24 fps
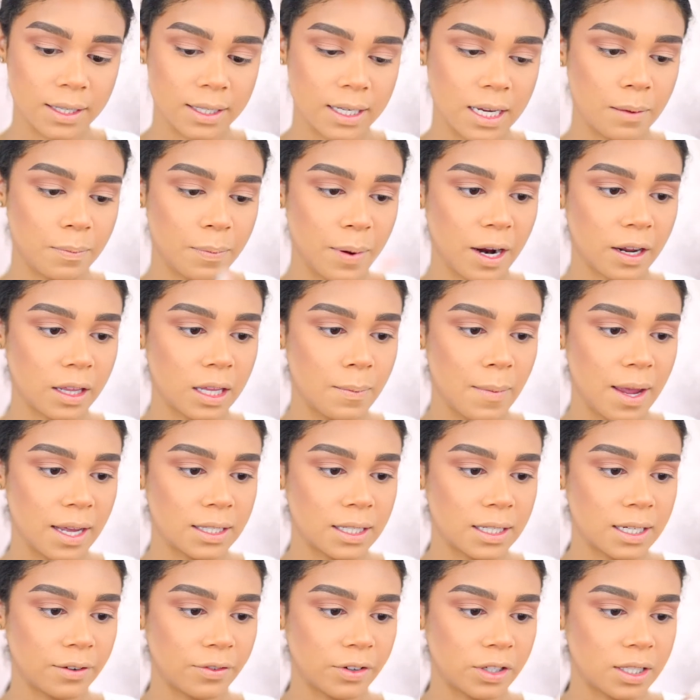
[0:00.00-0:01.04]
See, it barely makes
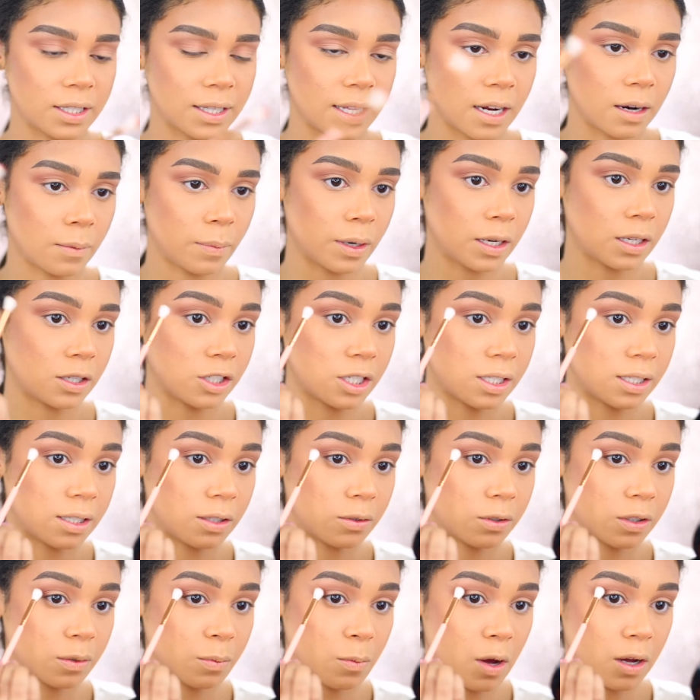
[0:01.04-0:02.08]
a difference there, but it's just
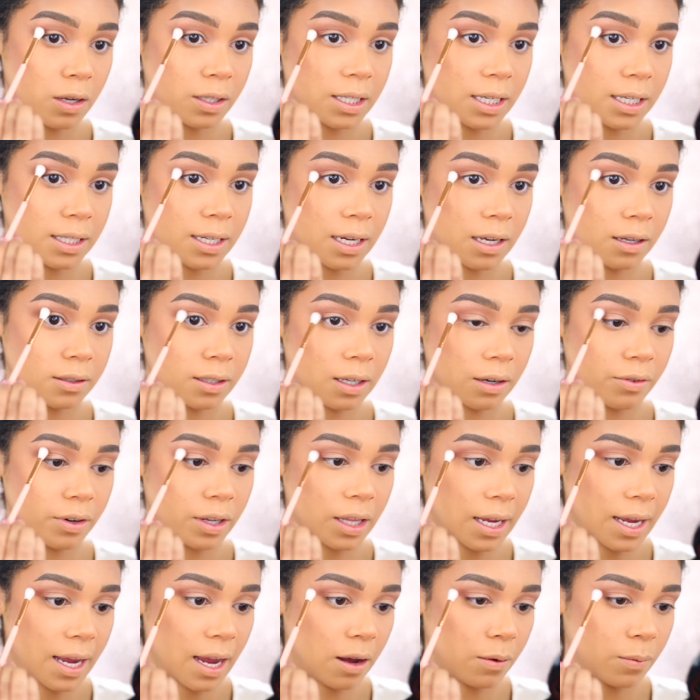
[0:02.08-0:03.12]
those small details that
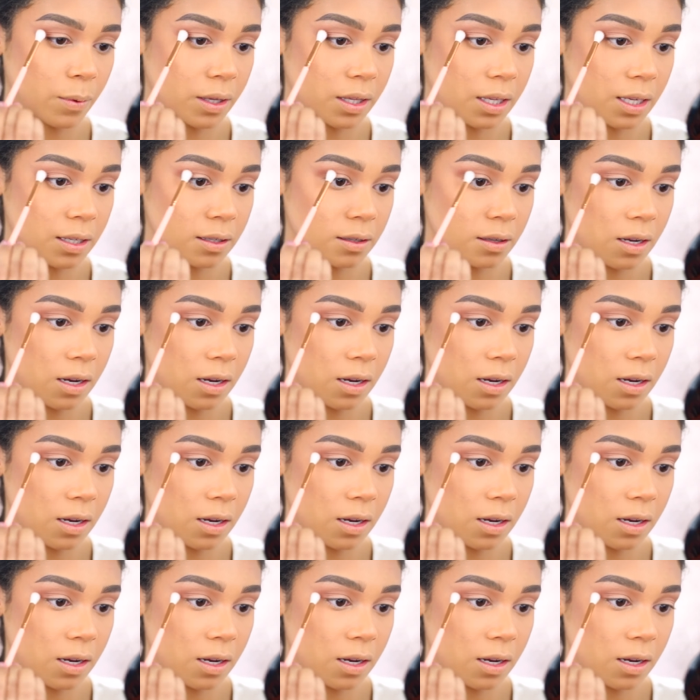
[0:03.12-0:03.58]
really count with this